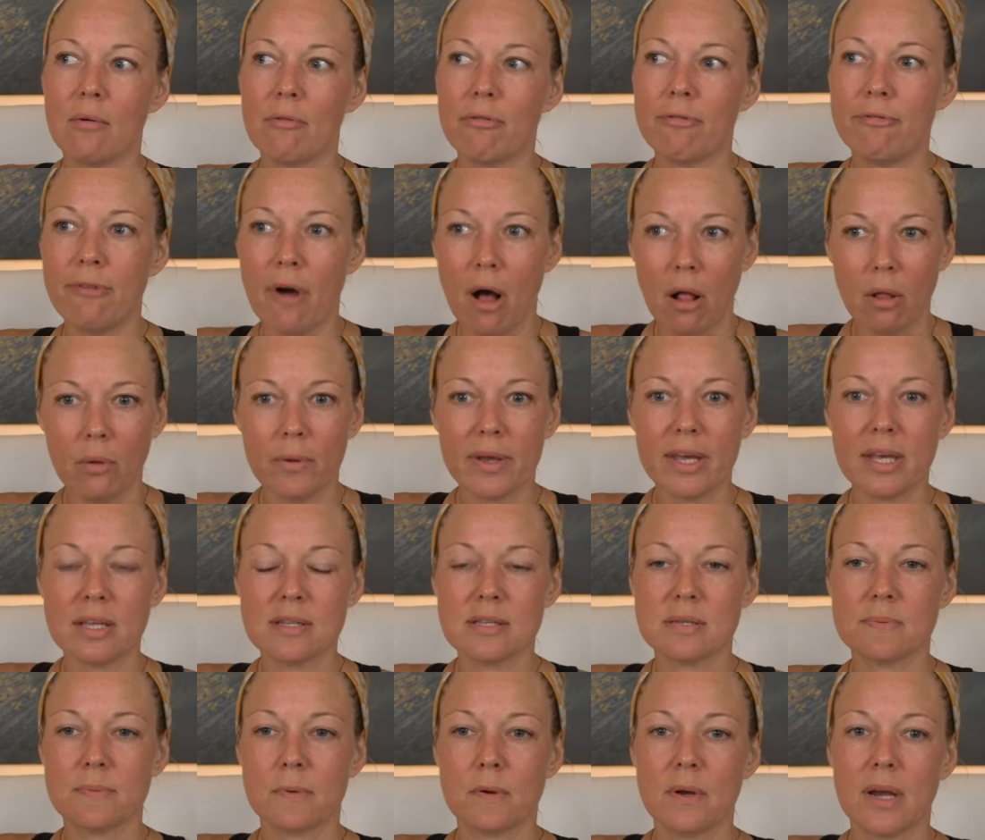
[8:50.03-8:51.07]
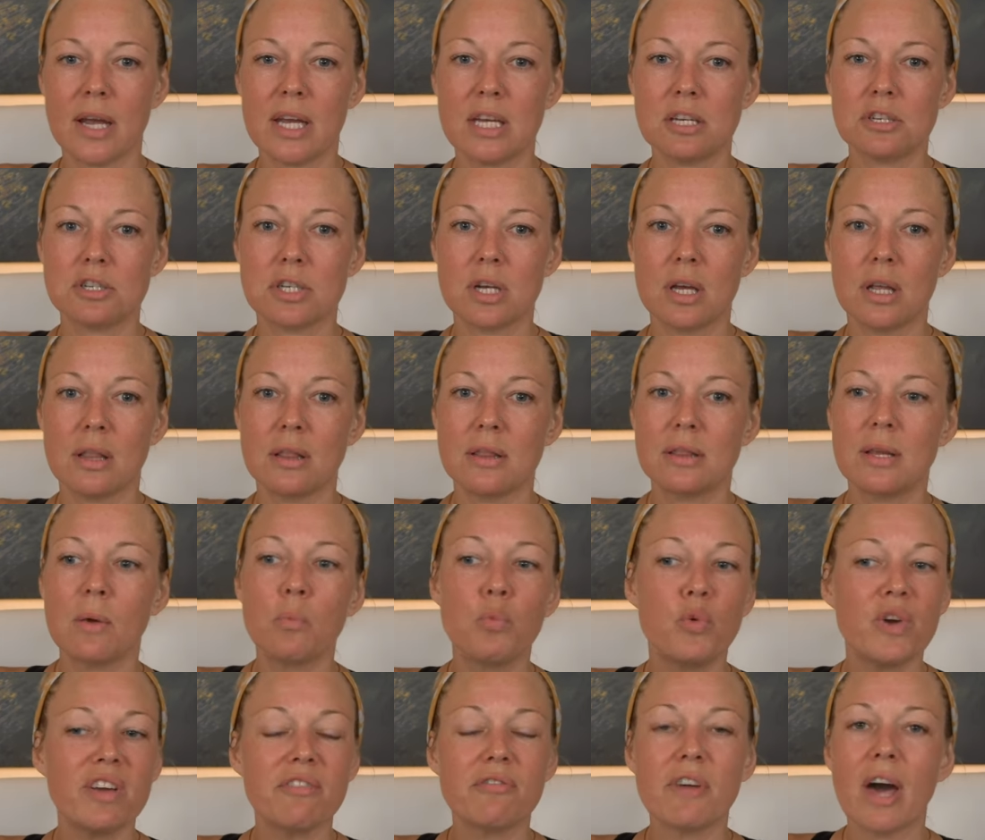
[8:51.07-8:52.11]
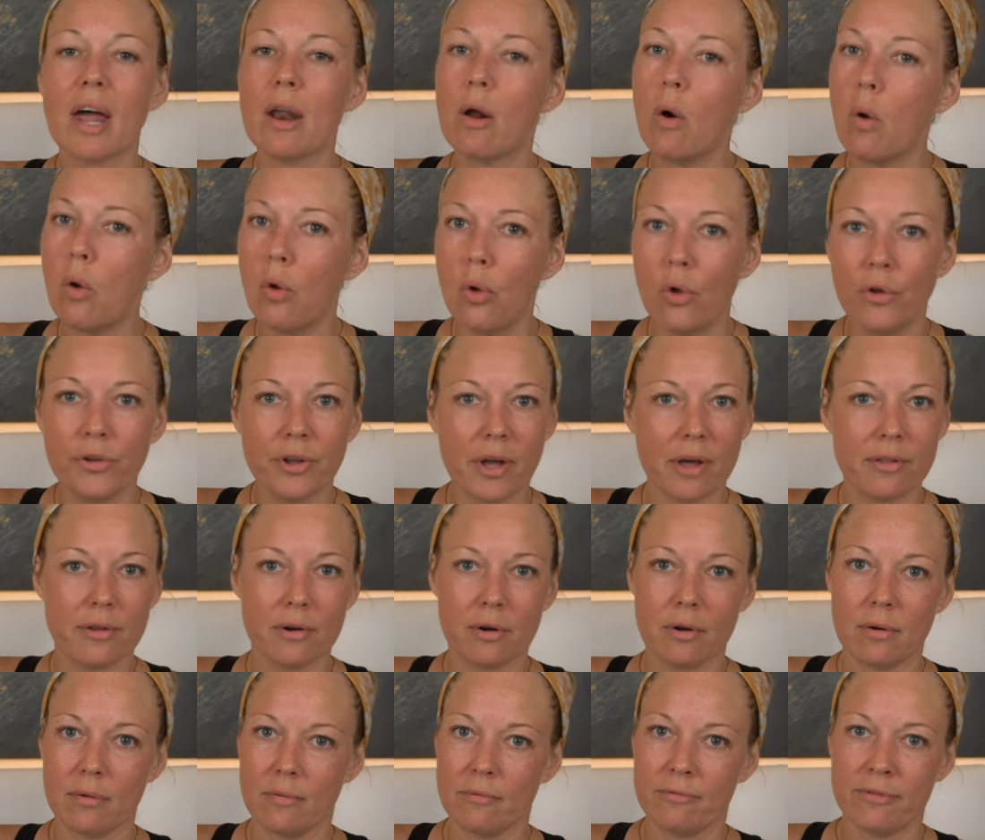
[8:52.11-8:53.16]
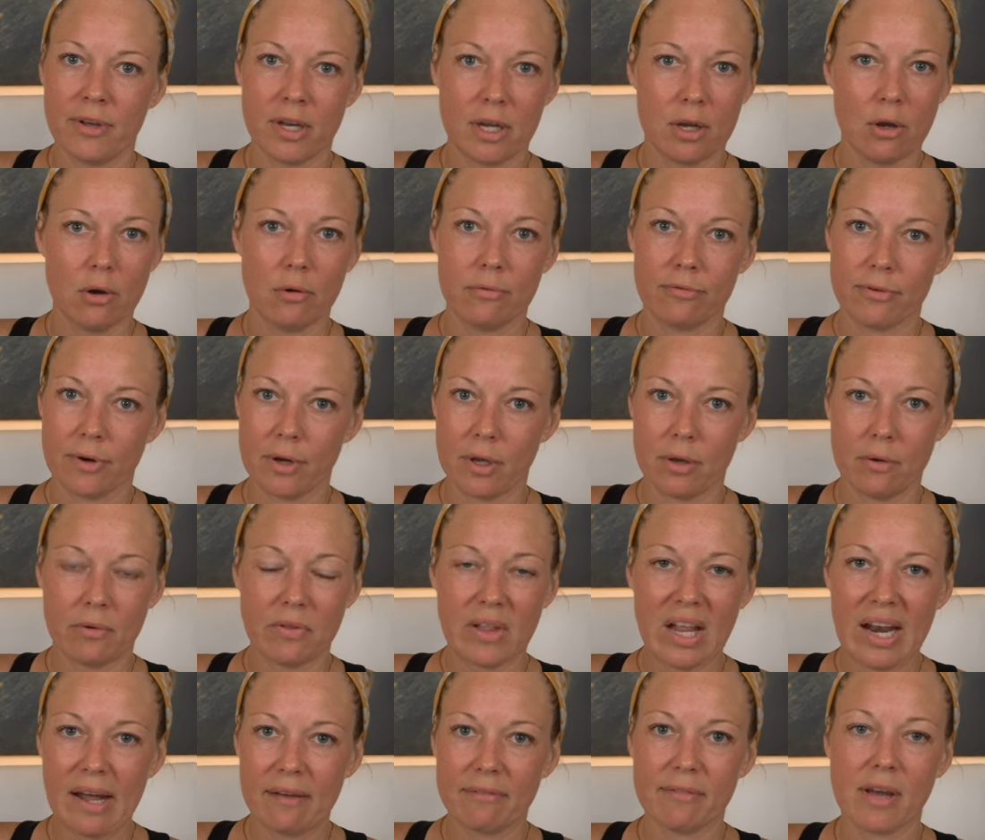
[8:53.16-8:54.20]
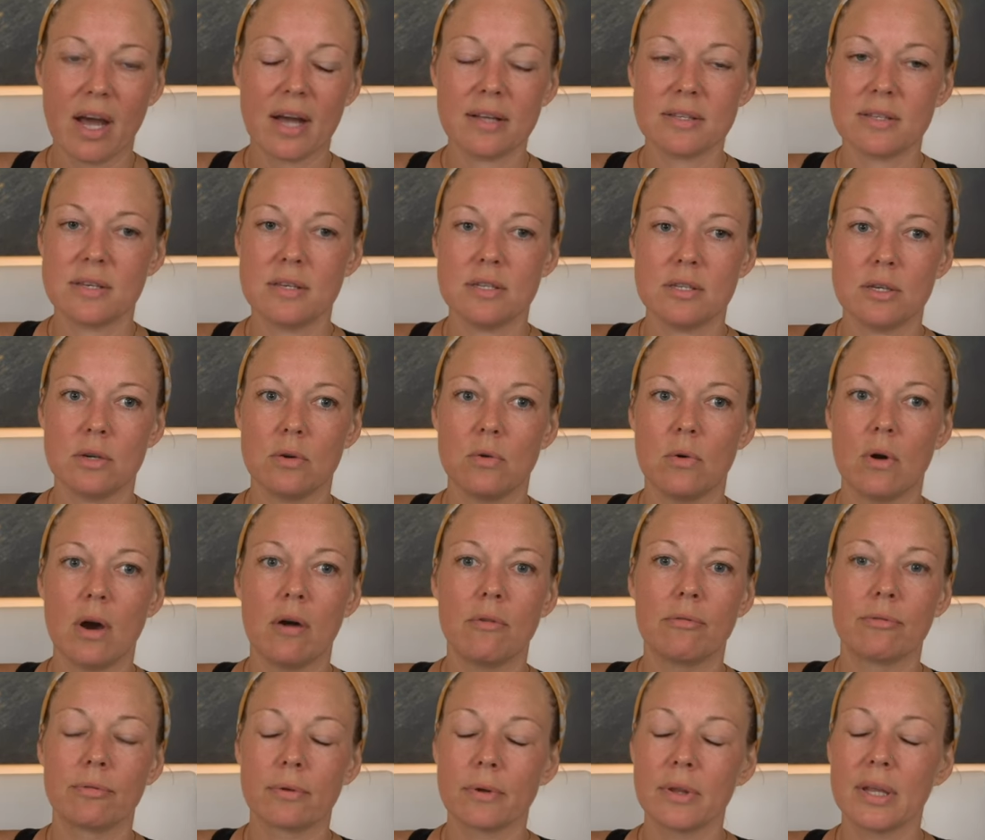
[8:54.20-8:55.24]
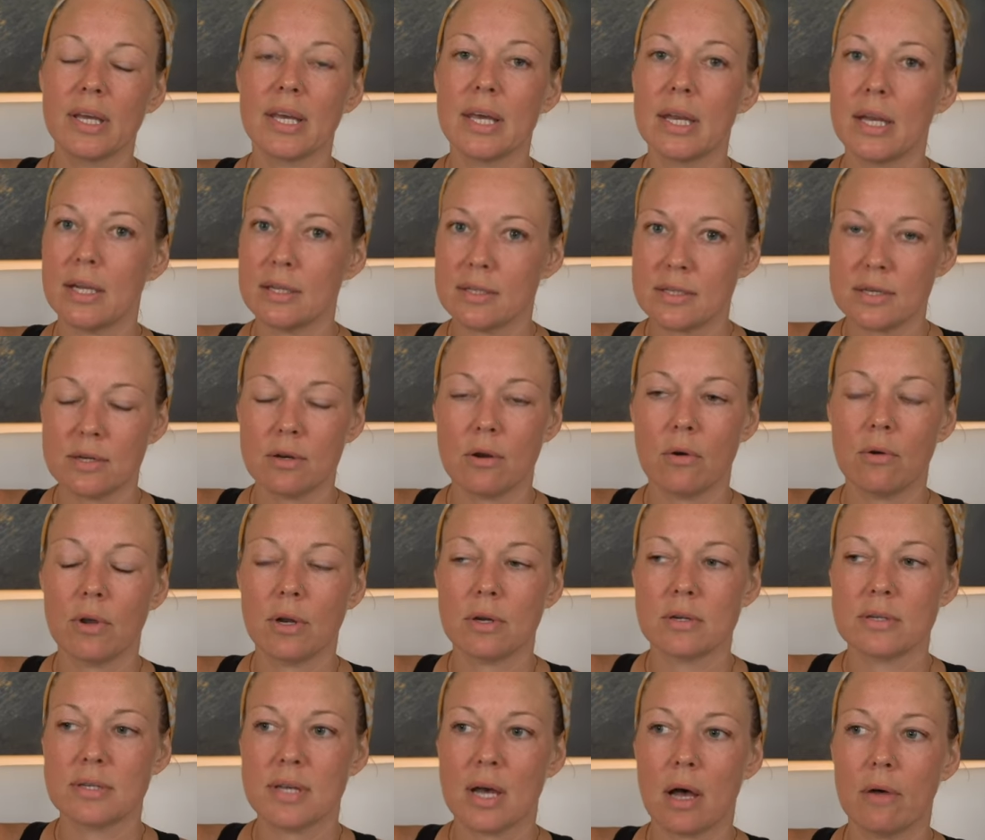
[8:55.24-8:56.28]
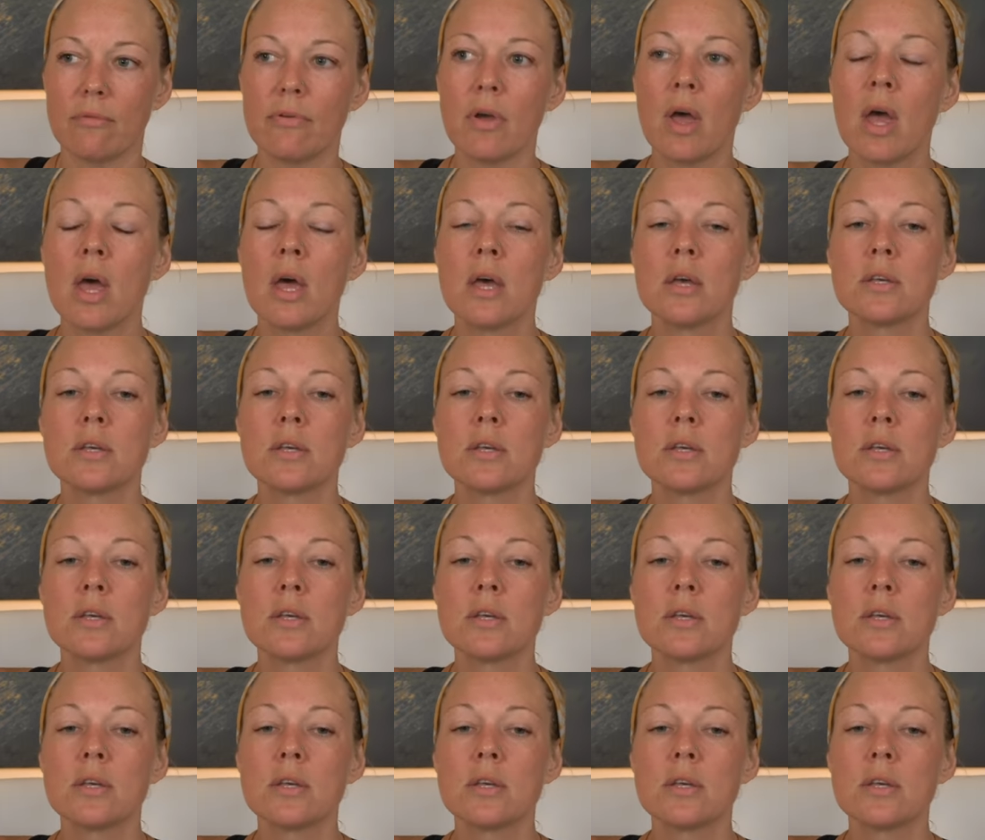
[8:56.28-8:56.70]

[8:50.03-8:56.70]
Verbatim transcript: following inspiration, then we've got a whole nother video for you that I've got to do of really getting to know yourself.